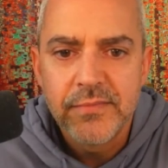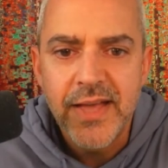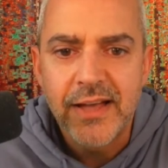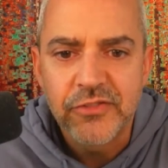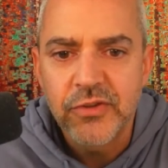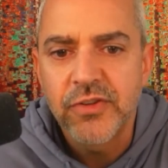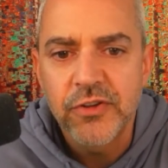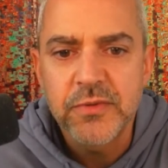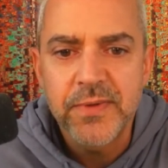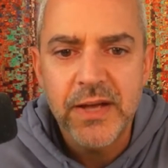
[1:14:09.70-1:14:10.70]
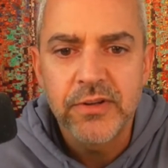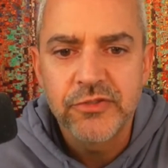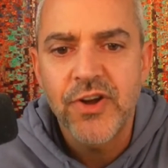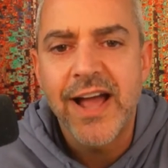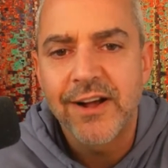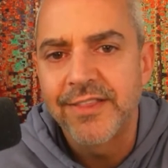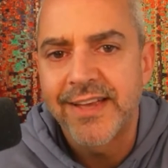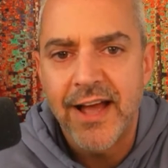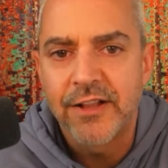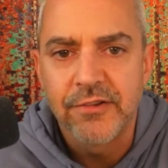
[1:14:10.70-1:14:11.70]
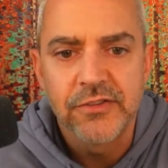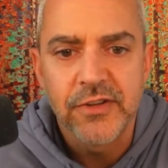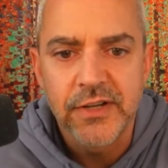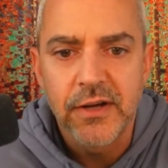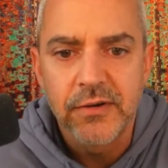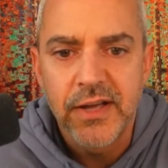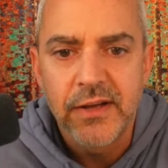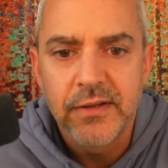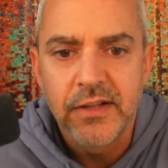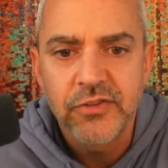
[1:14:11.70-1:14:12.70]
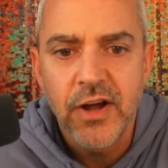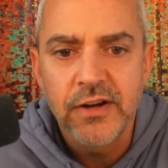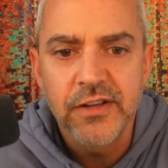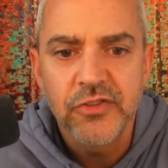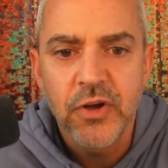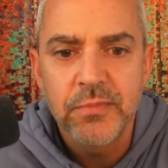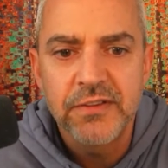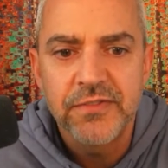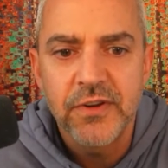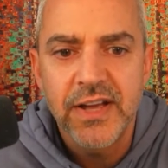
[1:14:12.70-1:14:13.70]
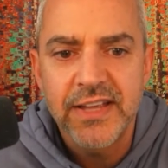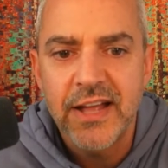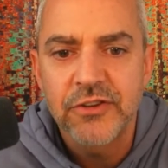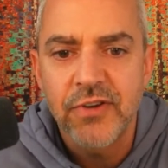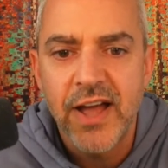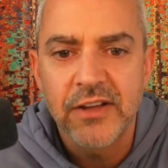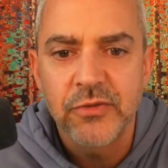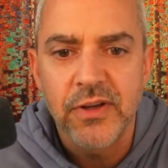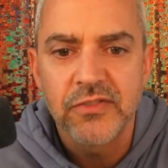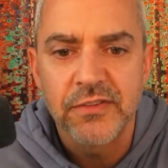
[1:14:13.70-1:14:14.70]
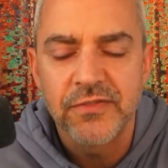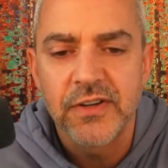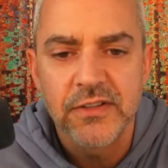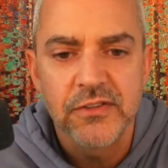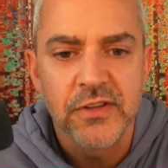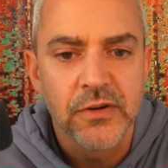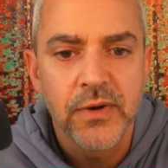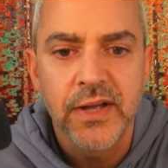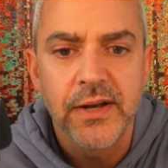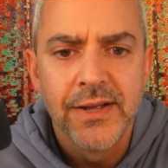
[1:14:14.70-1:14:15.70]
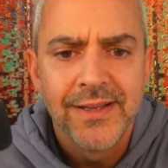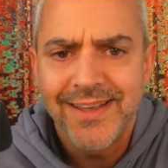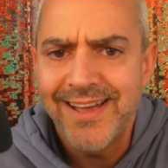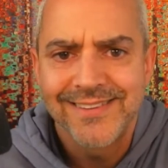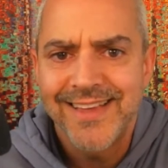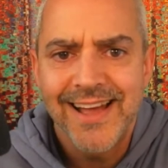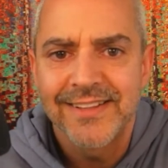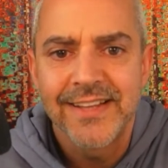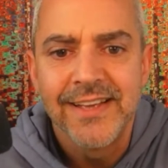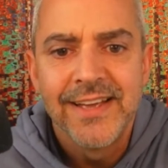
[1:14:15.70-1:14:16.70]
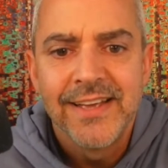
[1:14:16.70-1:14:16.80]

So toasted bagel, track all the calories. There you go. Yeah. It's hard because homemade food, I can't track. So I say, fuck this and quit. Yeah, exactly.